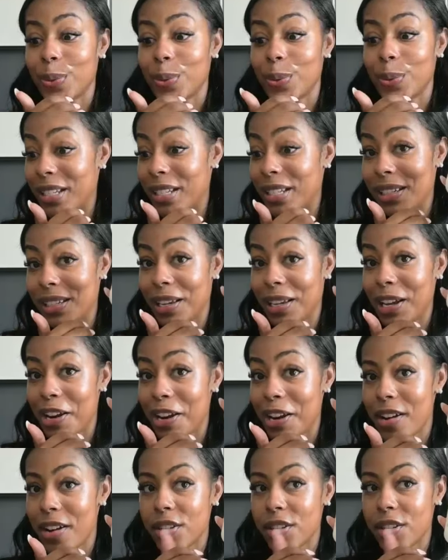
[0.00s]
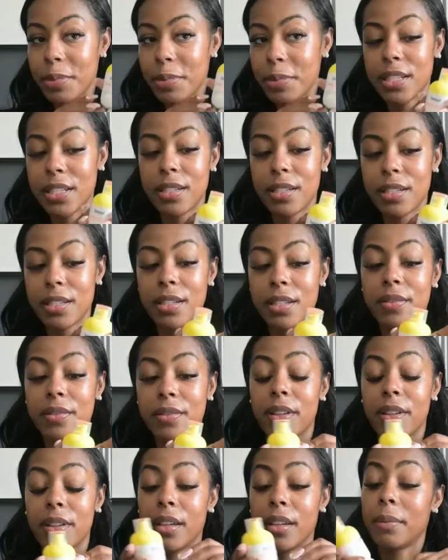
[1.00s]
to my skincare
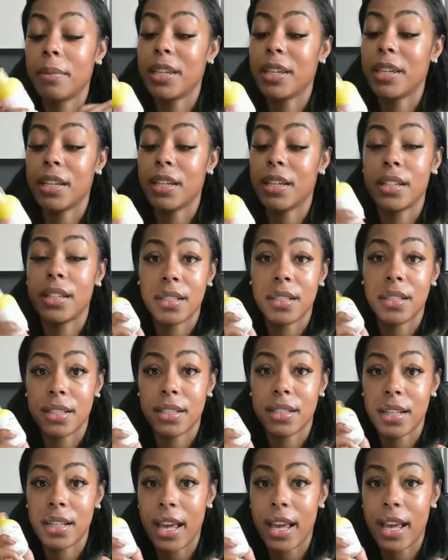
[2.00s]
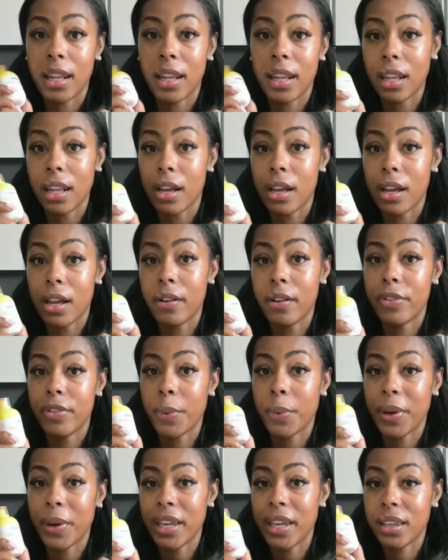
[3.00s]
regimen because I
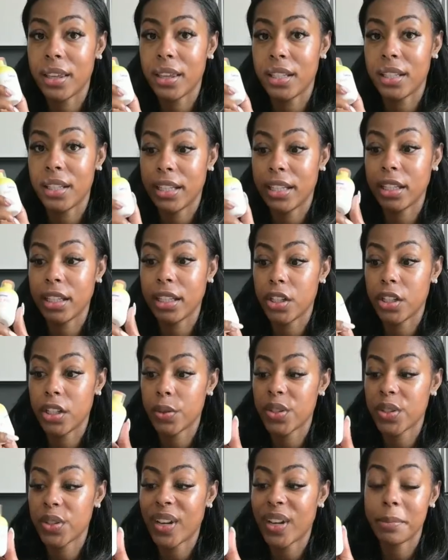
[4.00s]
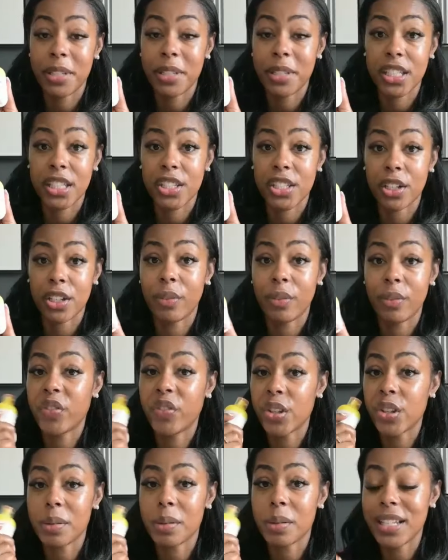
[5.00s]
love the way that the Daily Dose Vitamin C
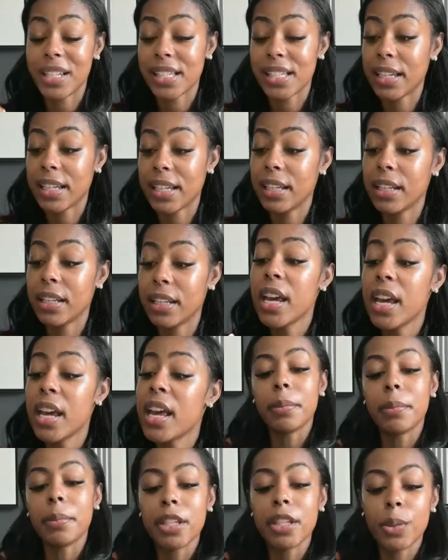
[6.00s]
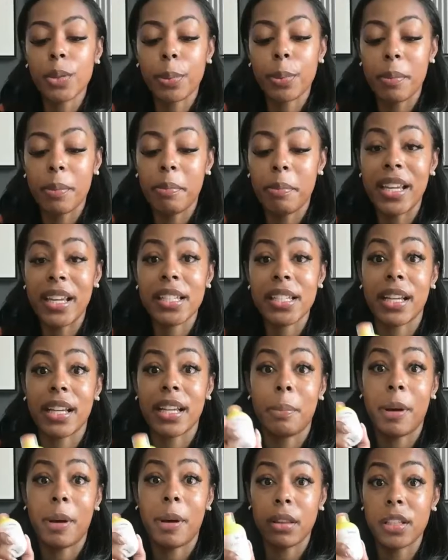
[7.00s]
Serum feels on my skin. Something super
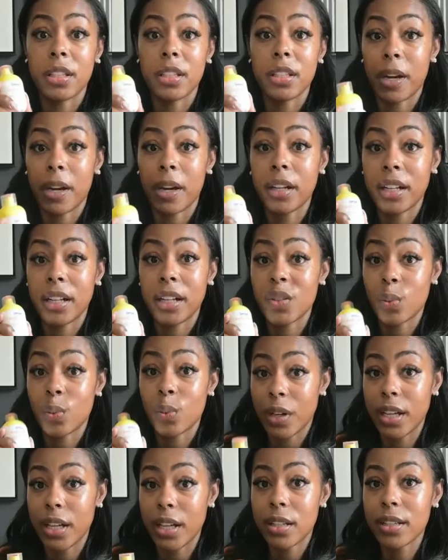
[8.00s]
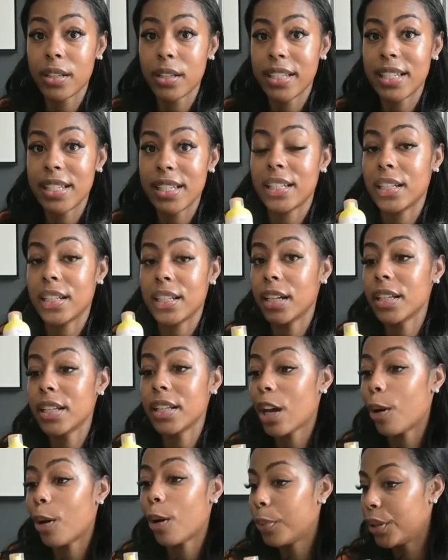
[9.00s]
amazing about this product as well is it
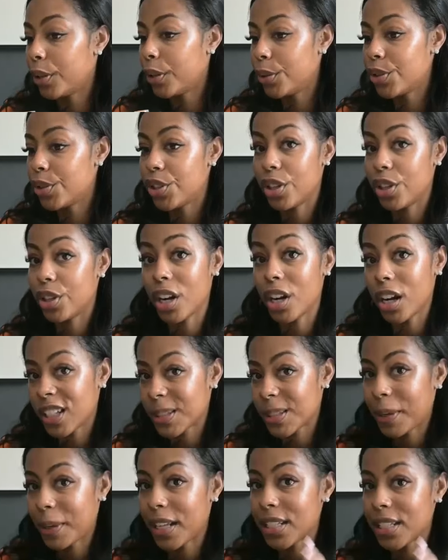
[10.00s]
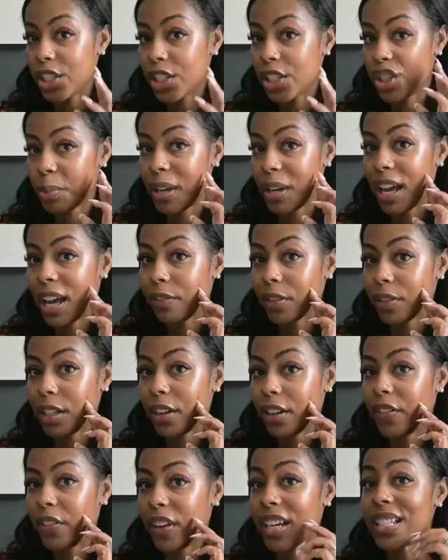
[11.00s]
does help reduce your dark spots that you may
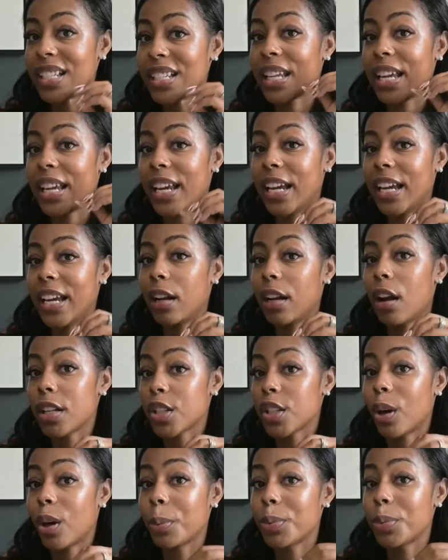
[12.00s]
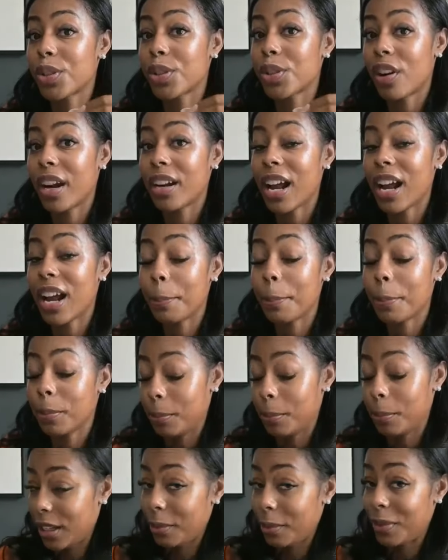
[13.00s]
have on your face and also helps correct
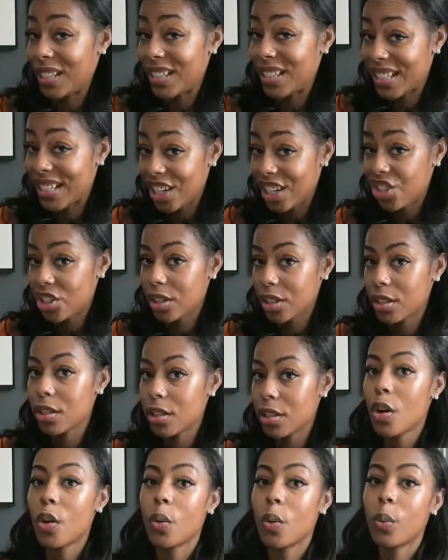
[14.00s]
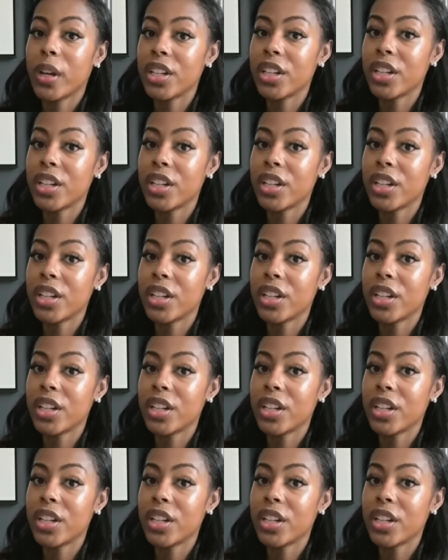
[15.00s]
hyperpigmentation,